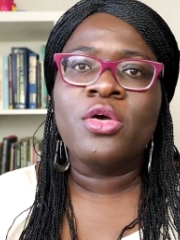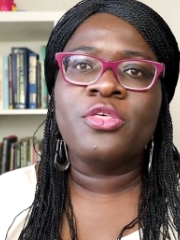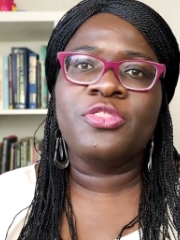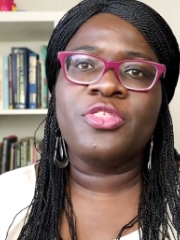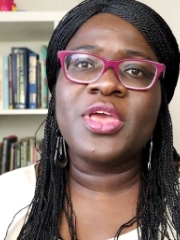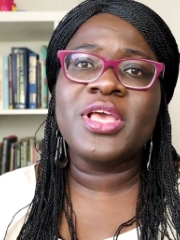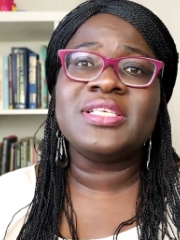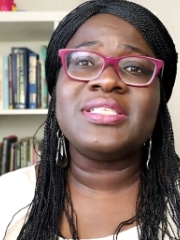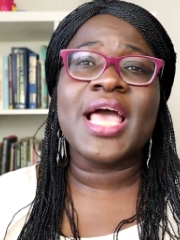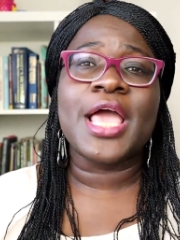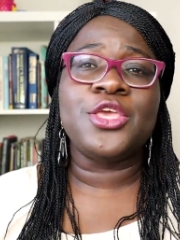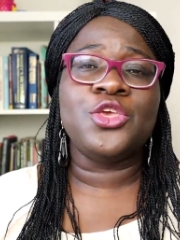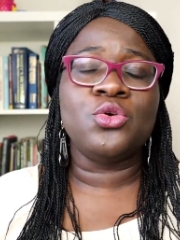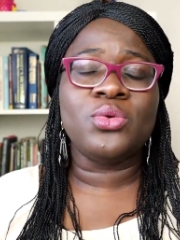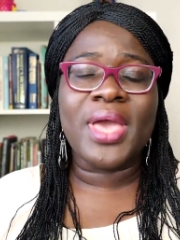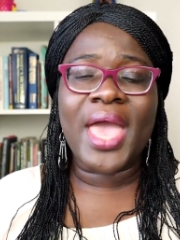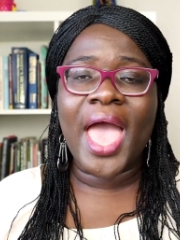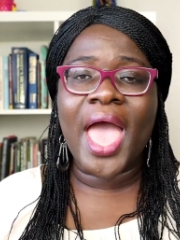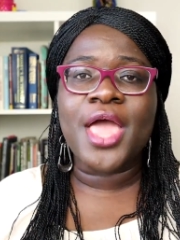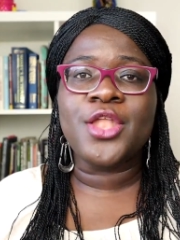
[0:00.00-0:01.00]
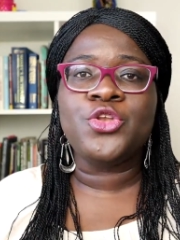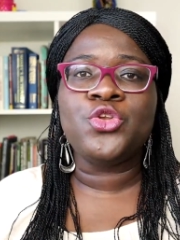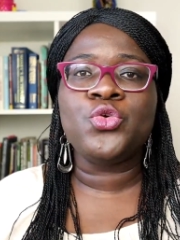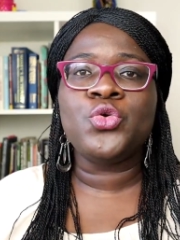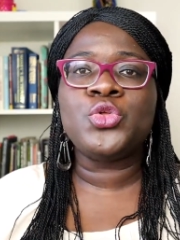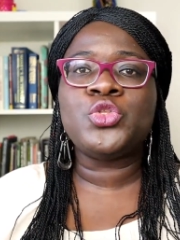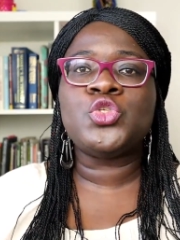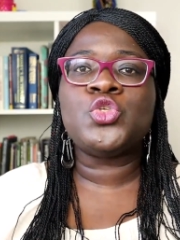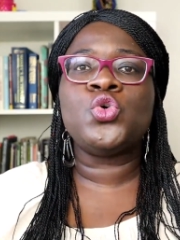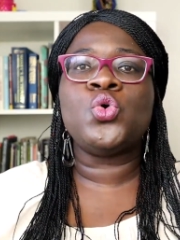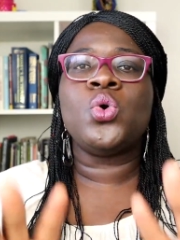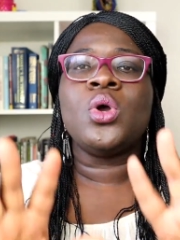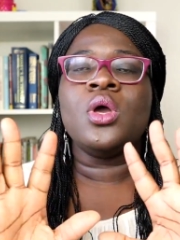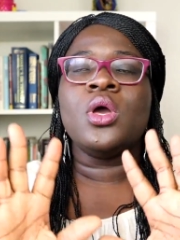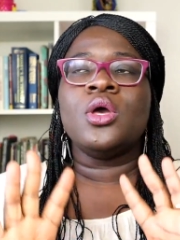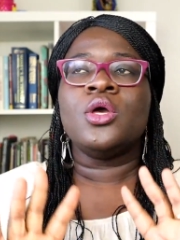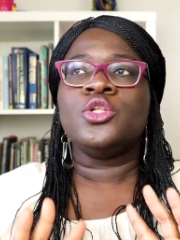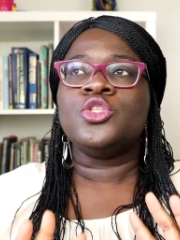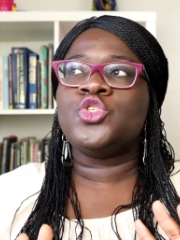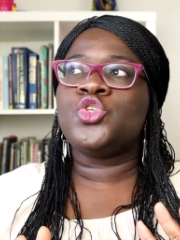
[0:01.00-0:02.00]
things that you can do to,
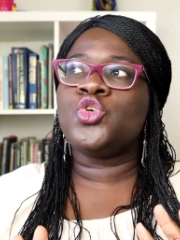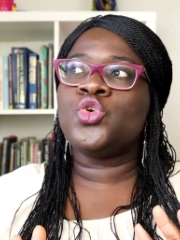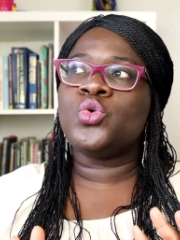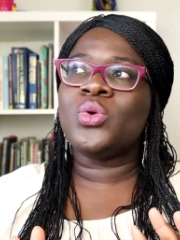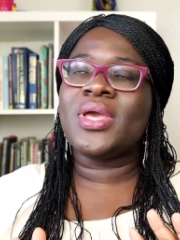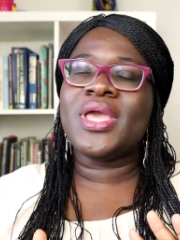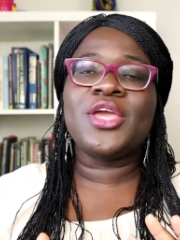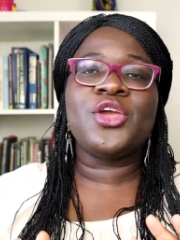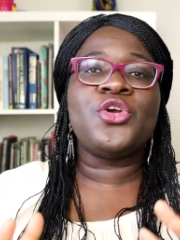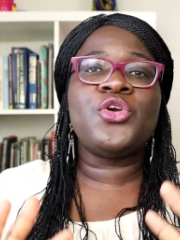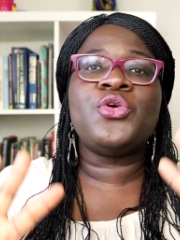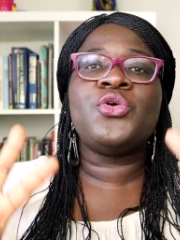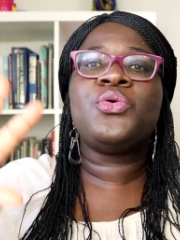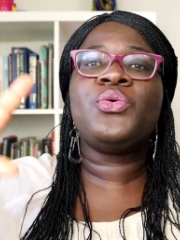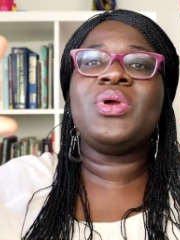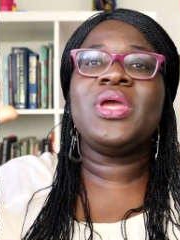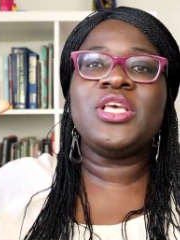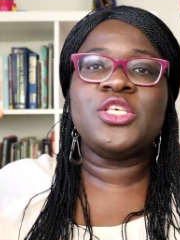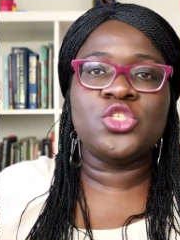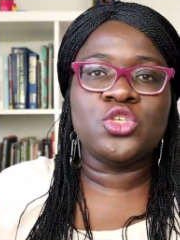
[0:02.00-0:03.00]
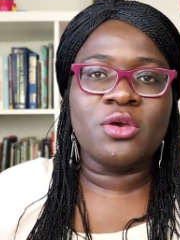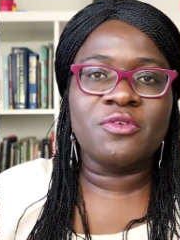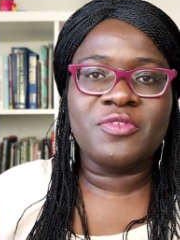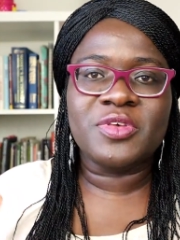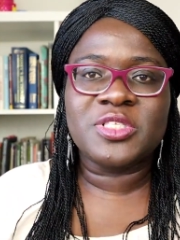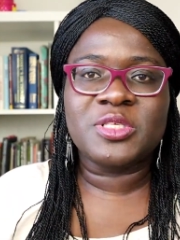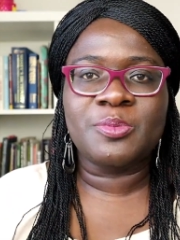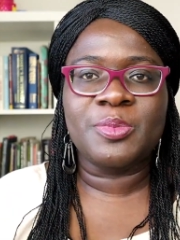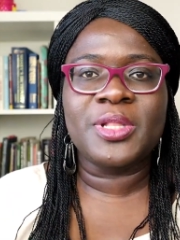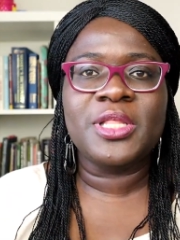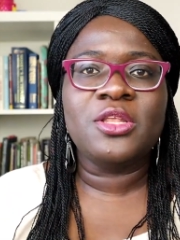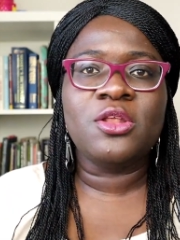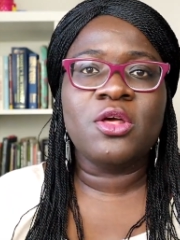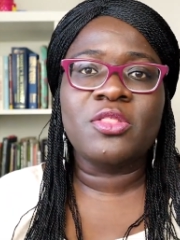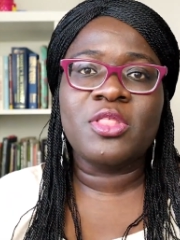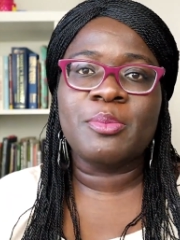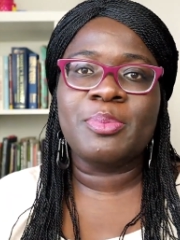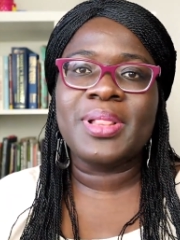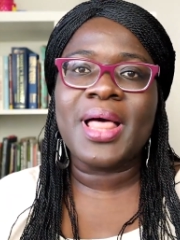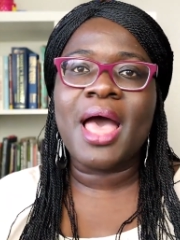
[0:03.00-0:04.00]
to increase your visibility
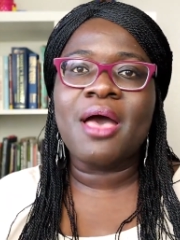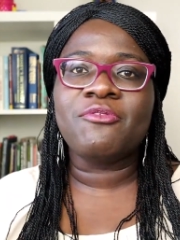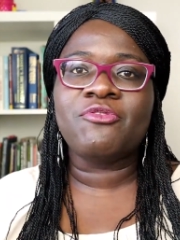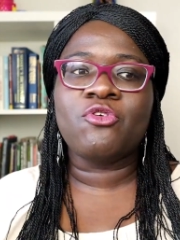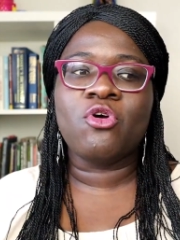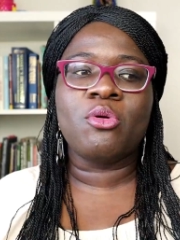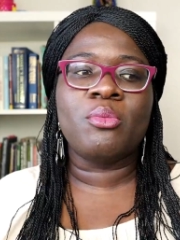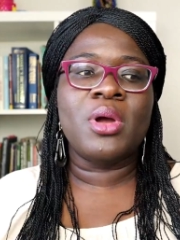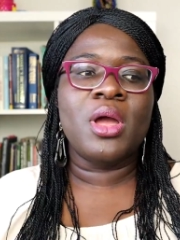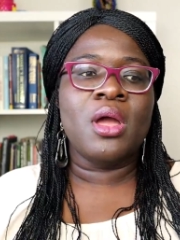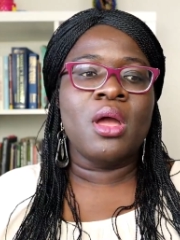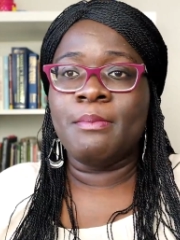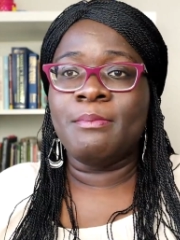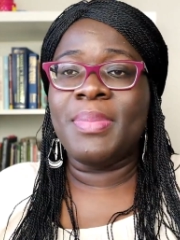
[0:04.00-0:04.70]
on the platform.